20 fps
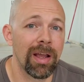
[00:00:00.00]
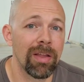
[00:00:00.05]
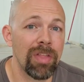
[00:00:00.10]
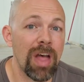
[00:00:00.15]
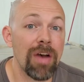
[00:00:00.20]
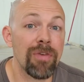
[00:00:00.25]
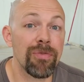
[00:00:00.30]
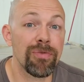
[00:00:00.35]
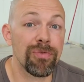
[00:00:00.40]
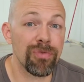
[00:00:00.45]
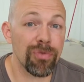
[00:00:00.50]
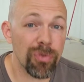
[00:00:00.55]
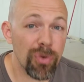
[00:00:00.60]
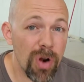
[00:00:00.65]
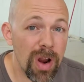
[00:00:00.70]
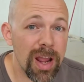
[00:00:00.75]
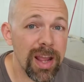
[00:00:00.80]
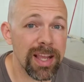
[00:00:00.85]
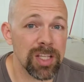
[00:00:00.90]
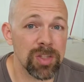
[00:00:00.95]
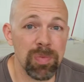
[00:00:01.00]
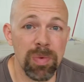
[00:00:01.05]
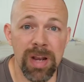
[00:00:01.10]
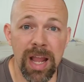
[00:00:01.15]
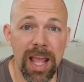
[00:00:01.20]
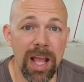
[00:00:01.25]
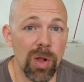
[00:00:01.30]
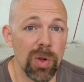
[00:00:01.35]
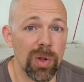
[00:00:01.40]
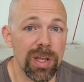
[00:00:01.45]
that phrase,
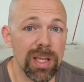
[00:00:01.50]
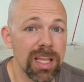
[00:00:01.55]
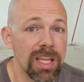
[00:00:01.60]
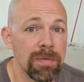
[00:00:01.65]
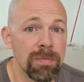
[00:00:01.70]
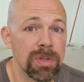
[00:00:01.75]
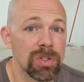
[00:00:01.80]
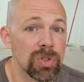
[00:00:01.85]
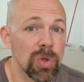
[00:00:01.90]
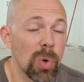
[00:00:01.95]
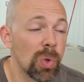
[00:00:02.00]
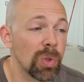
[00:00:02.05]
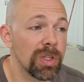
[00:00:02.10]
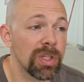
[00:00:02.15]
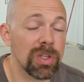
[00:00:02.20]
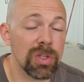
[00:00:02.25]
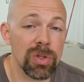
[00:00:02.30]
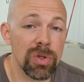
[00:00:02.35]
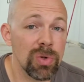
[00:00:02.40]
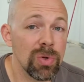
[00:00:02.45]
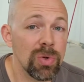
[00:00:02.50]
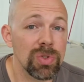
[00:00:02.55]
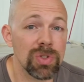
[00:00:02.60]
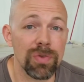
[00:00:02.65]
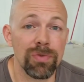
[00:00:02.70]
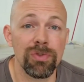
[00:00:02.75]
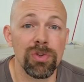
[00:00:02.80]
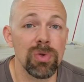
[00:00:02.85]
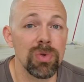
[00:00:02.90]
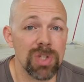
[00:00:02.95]
B'nai Elohim, it's only used a
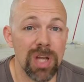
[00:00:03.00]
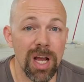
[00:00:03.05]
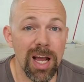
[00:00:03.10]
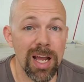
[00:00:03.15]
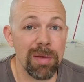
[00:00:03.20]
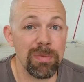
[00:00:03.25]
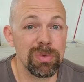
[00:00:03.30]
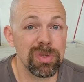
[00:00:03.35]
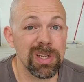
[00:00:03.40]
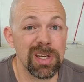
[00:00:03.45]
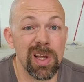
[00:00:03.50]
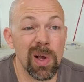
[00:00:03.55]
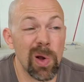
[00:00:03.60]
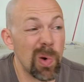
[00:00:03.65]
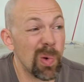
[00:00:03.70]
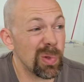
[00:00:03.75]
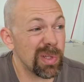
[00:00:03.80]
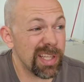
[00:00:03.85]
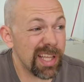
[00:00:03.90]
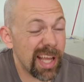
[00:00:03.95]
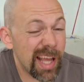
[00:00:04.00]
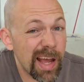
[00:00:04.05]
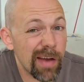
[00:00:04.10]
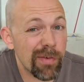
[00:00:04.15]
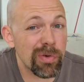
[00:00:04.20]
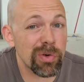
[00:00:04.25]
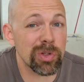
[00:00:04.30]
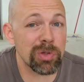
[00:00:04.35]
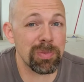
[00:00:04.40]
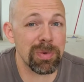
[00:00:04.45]
few times and it only
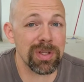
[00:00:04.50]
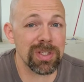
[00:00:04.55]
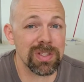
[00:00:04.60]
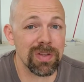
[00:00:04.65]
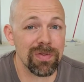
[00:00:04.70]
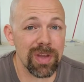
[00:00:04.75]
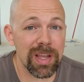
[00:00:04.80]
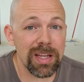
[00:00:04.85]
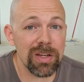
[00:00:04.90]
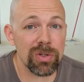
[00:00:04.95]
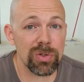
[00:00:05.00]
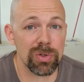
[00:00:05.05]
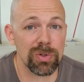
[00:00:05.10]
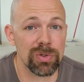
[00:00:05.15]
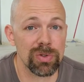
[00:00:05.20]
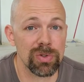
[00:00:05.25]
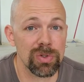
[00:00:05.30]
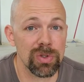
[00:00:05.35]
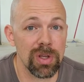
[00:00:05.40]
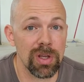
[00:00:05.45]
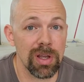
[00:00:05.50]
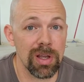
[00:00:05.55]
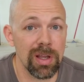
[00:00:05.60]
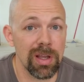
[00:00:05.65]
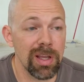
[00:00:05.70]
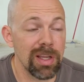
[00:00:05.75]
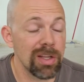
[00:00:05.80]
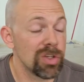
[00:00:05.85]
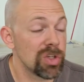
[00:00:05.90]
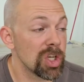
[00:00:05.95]
ever speaks of angels.
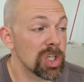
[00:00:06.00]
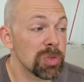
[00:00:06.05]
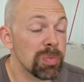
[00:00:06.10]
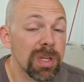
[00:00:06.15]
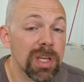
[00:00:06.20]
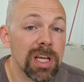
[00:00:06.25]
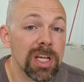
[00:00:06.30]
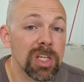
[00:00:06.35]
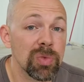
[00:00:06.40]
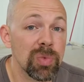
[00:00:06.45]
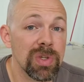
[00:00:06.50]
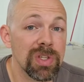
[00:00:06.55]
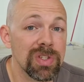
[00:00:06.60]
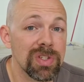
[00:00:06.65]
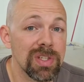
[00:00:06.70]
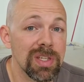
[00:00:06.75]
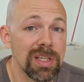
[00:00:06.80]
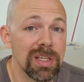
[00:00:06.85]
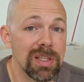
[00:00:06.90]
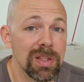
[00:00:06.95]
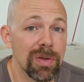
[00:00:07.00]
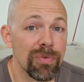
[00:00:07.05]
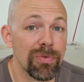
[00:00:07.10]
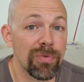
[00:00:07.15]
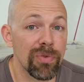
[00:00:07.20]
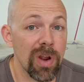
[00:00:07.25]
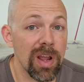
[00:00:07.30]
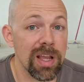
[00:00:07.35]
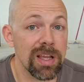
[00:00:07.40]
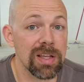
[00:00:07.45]
Just because we see the
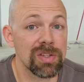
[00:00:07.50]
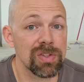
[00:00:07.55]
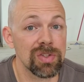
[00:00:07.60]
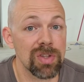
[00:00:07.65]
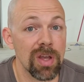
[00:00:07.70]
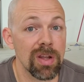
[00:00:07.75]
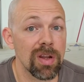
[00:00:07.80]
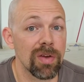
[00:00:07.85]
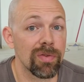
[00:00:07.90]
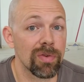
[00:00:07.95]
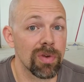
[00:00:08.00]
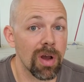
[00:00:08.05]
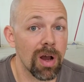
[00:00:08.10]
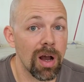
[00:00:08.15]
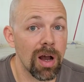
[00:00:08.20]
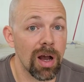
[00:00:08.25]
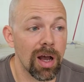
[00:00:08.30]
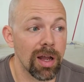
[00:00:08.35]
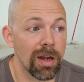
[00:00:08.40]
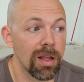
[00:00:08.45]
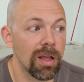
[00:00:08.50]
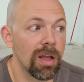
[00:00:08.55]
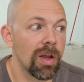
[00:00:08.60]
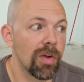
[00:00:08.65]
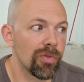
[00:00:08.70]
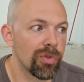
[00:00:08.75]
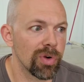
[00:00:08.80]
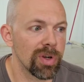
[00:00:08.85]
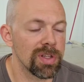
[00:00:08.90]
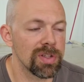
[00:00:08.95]
phrase Son of God,
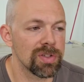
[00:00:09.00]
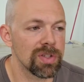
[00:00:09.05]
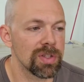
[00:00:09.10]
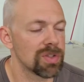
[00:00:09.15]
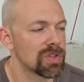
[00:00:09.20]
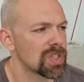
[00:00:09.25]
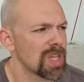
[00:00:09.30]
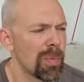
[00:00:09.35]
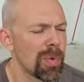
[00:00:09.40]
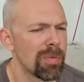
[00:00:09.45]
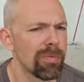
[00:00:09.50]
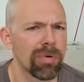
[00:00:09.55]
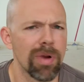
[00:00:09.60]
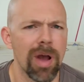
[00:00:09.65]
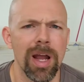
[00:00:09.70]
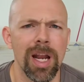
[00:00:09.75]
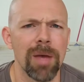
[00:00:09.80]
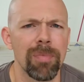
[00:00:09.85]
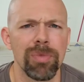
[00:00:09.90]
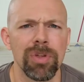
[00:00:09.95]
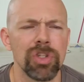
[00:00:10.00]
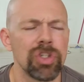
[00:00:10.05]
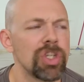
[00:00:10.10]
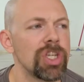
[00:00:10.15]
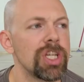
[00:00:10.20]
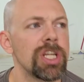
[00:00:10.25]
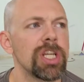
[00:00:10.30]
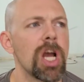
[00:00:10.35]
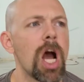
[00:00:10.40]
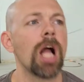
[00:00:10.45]
for instance, someone brought up the
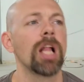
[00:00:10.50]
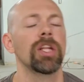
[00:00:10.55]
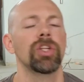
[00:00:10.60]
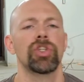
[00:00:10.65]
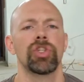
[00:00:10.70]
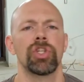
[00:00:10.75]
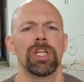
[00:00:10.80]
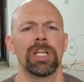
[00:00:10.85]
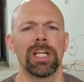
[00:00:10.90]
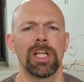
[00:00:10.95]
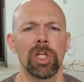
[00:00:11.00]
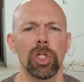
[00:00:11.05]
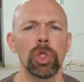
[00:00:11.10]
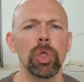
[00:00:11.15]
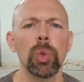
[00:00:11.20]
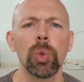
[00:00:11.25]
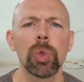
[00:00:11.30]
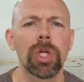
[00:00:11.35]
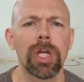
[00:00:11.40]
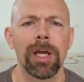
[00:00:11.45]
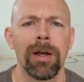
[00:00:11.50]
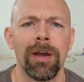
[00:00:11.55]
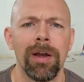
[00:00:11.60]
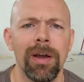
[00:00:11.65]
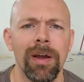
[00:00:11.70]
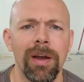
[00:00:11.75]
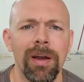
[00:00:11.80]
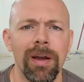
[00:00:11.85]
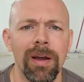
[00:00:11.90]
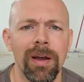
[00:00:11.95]
genealogy in Luke
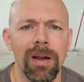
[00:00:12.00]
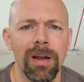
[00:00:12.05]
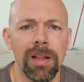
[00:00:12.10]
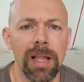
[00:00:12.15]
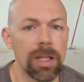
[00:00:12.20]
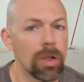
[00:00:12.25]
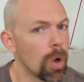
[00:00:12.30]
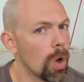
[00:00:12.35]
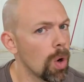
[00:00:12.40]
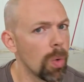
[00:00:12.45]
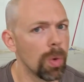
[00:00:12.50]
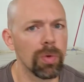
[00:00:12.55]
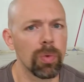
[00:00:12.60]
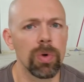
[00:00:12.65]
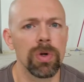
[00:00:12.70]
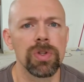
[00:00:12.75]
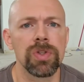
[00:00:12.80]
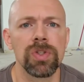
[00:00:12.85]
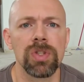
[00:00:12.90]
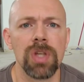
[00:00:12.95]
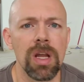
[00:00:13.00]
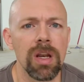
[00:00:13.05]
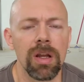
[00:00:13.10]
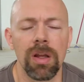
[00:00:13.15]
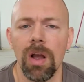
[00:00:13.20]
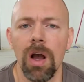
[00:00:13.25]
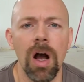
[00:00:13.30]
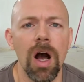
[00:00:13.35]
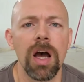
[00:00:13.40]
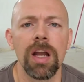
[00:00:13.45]
that, oh, well, the word Son of
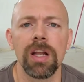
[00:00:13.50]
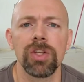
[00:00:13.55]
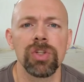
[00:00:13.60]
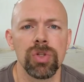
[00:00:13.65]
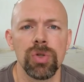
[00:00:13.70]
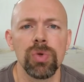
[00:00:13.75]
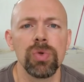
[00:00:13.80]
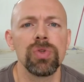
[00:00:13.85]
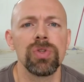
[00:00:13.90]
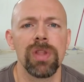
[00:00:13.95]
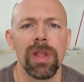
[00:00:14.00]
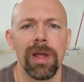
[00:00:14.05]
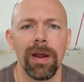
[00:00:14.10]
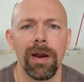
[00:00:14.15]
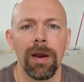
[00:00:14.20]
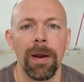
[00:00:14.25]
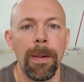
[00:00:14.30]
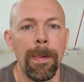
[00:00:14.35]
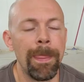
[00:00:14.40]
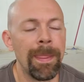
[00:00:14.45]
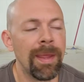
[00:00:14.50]
God is used there.